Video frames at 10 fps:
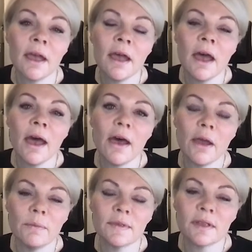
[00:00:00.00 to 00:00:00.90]

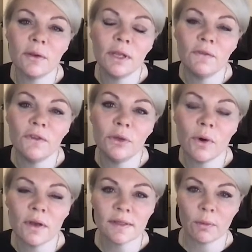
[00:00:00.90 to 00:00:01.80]
So if you
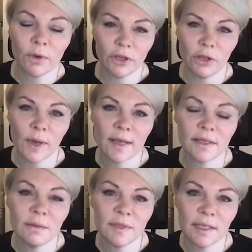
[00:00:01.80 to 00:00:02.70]
are someone who has a
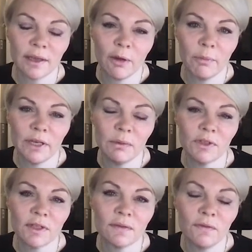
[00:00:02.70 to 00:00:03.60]
limited company which
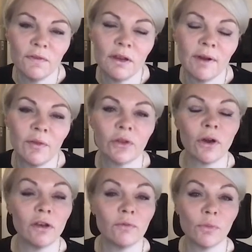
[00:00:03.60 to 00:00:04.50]
doesn't fit around the
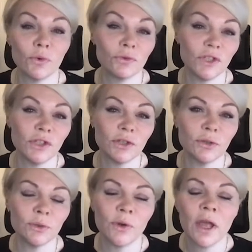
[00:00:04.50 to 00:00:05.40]
kind of more
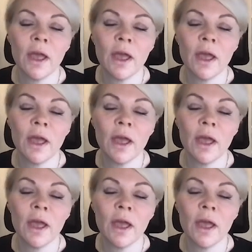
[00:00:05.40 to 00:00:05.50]
traditional